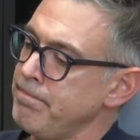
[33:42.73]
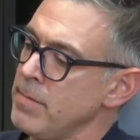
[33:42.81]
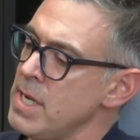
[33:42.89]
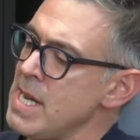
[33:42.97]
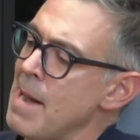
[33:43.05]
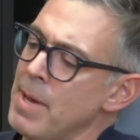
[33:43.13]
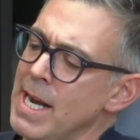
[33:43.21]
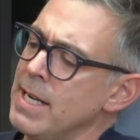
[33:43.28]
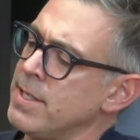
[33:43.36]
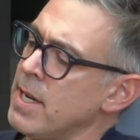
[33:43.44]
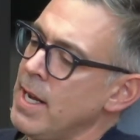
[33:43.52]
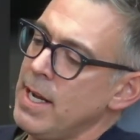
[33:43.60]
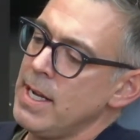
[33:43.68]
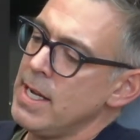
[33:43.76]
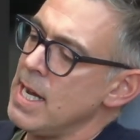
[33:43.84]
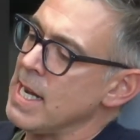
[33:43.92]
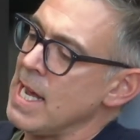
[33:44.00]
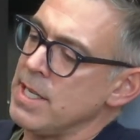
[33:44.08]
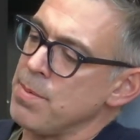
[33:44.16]
yeah, but it's,
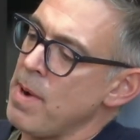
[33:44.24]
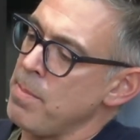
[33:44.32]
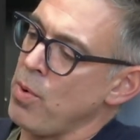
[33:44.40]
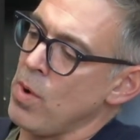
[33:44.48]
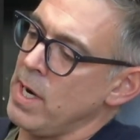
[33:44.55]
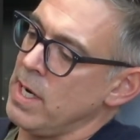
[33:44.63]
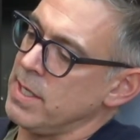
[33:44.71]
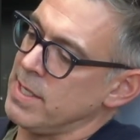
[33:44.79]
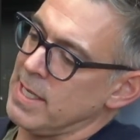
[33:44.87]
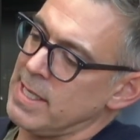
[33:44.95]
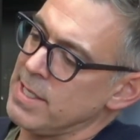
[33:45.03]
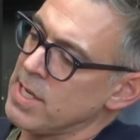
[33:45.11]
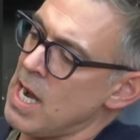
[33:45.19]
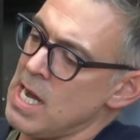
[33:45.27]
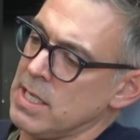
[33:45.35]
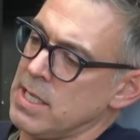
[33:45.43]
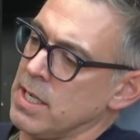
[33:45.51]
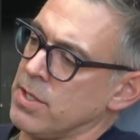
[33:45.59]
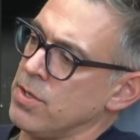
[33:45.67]
again, to my point, it's like these
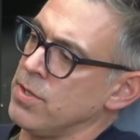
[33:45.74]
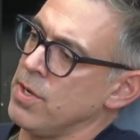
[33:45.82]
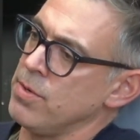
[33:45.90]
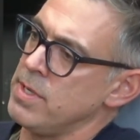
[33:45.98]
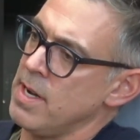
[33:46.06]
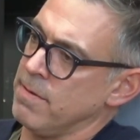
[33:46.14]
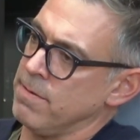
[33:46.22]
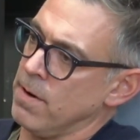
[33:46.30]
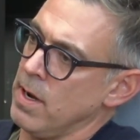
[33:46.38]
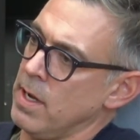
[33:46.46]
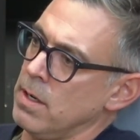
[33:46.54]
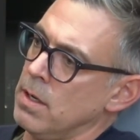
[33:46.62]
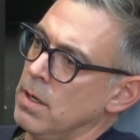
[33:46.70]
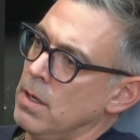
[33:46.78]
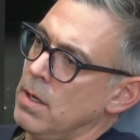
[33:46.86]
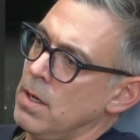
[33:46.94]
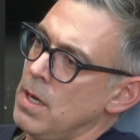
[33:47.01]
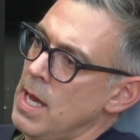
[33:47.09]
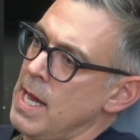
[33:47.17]
contexts are so different,
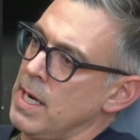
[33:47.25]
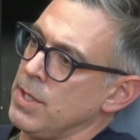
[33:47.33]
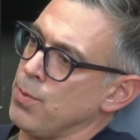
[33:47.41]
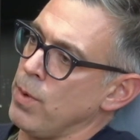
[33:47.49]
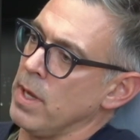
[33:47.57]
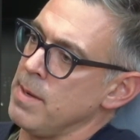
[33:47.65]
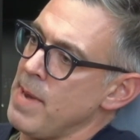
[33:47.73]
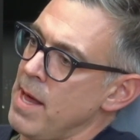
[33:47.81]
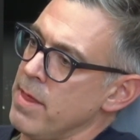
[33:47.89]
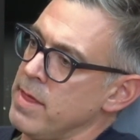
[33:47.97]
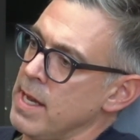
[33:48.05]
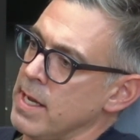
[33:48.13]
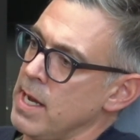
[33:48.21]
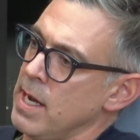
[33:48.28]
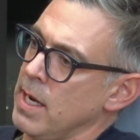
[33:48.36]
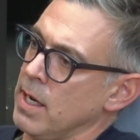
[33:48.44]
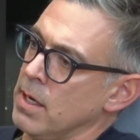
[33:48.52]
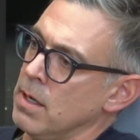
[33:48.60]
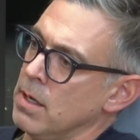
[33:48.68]
and it's really about
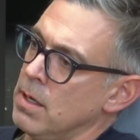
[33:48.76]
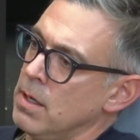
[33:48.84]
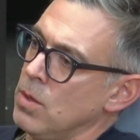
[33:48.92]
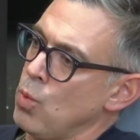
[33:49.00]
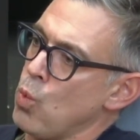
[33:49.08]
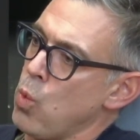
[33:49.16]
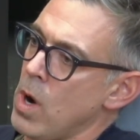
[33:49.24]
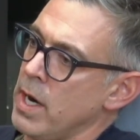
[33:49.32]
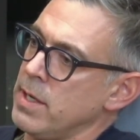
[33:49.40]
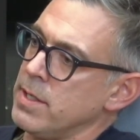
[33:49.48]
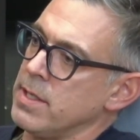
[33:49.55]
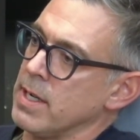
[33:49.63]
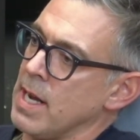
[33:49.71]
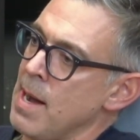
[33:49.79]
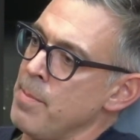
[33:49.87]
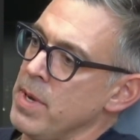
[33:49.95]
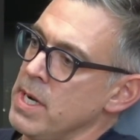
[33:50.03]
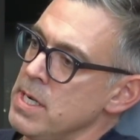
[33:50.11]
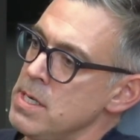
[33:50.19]
thinking, what does the
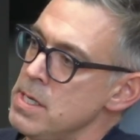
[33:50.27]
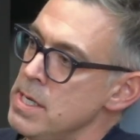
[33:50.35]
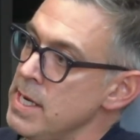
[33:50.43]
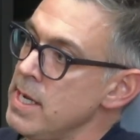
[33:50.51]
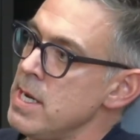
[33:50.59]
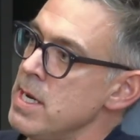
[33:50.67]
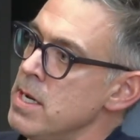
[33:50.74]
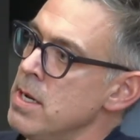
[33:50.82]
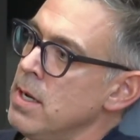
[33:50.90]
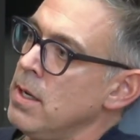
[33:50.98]
company need